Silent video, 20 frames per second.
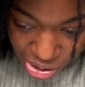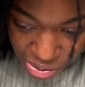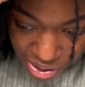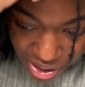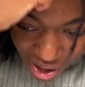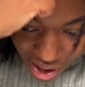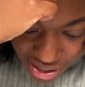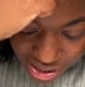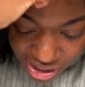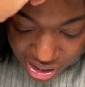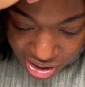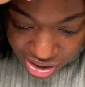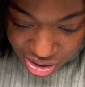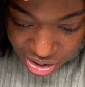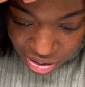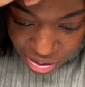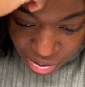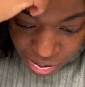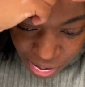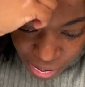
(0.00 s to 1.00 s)
what I need to
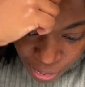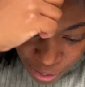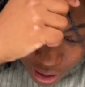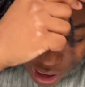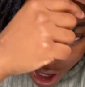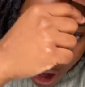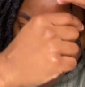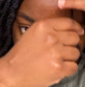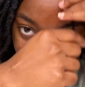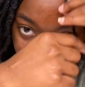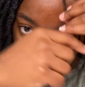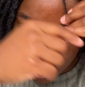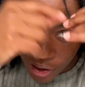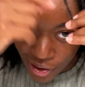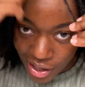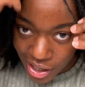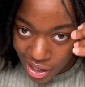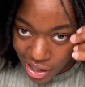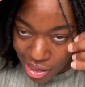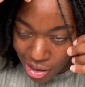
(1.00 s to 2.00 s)
do without
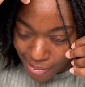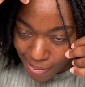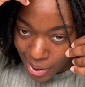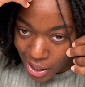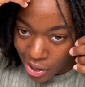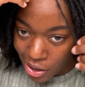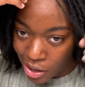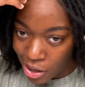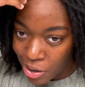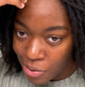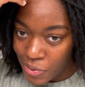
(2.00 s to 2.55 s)
looking in the mirror,